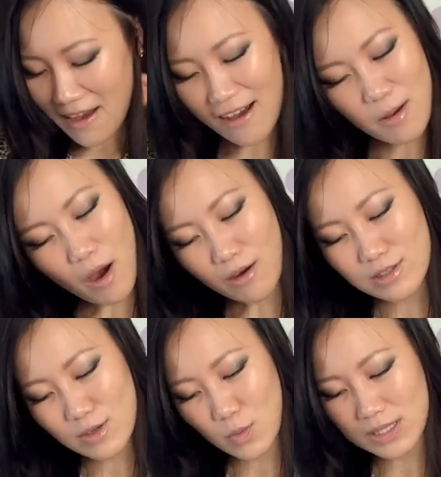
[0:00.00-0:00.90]
um,
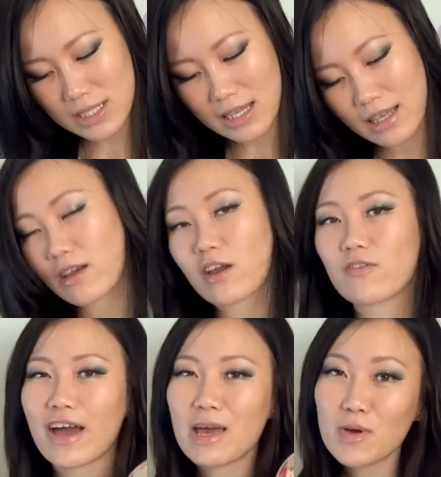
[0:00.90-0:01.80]
also, what's in here,
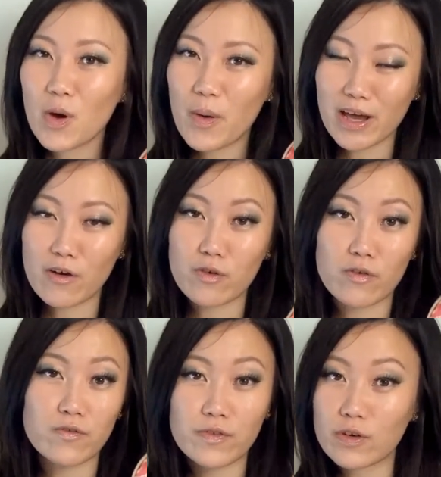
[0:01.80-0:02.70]
if I am going out for
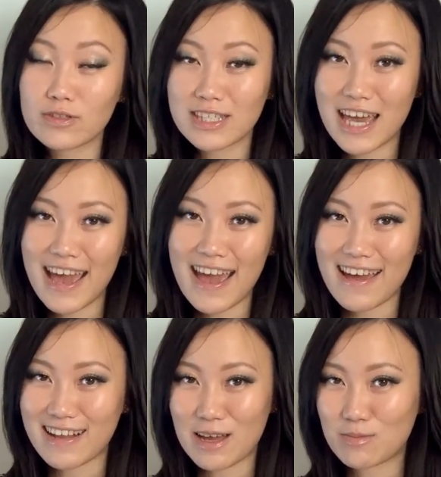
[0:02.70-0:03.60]
a full day
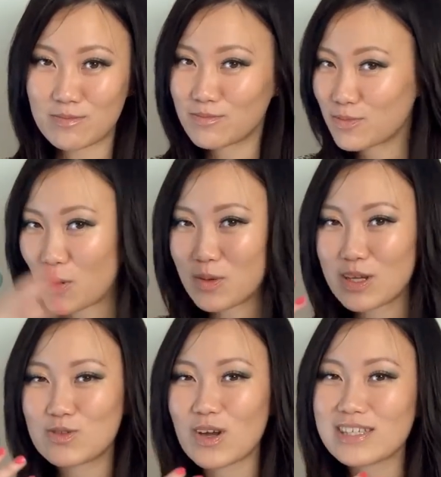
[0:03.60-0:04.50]
and I'm
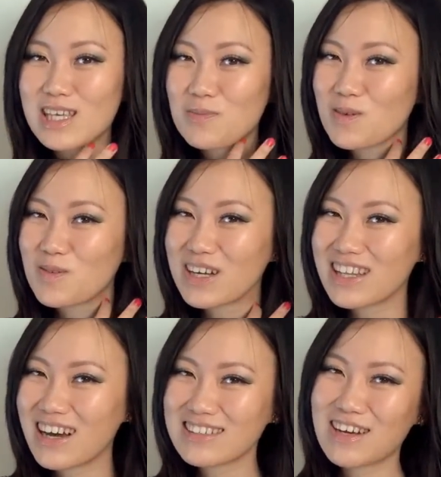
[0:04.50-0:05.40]
totally dressed up and whatnot,